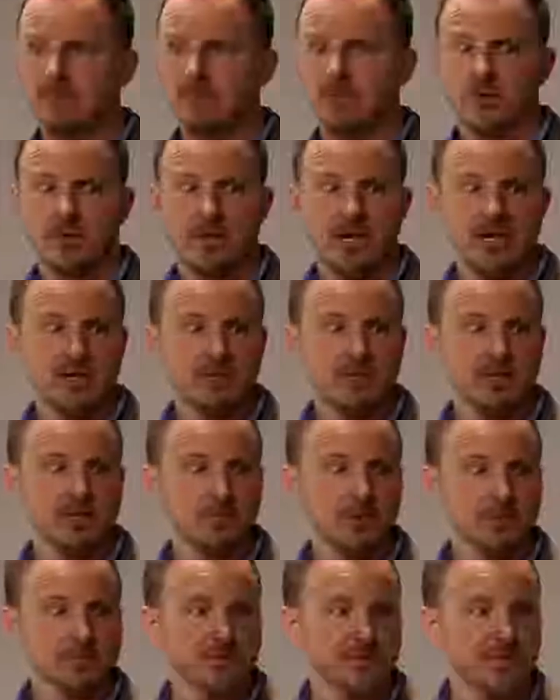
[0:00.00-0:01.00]
Okay, anybody that
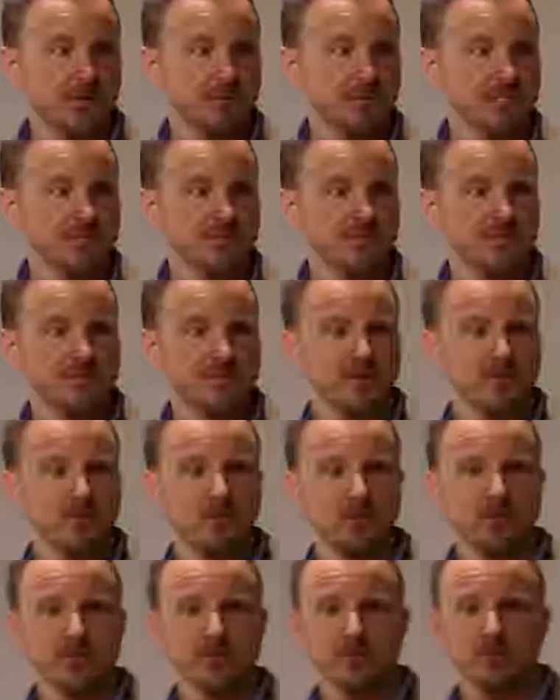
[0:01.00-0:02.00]
works with a company that's 50
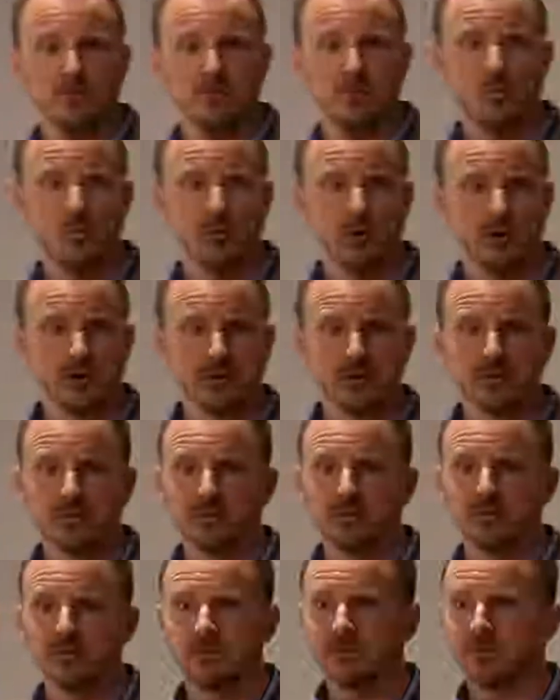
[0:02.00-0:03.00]
employees or more?
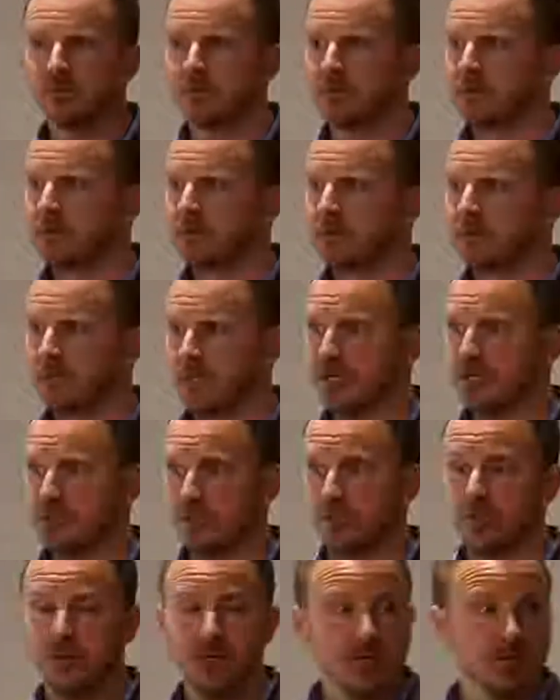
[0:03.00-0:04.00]
Okay, so
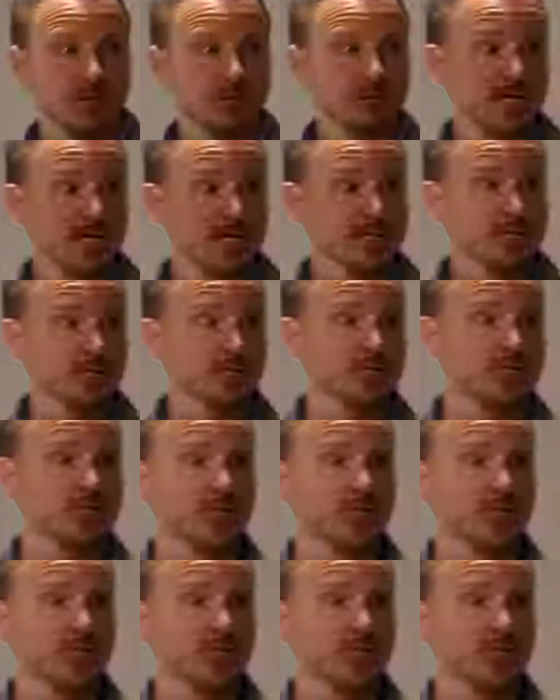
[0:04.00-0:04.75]
a pretty good mix, which is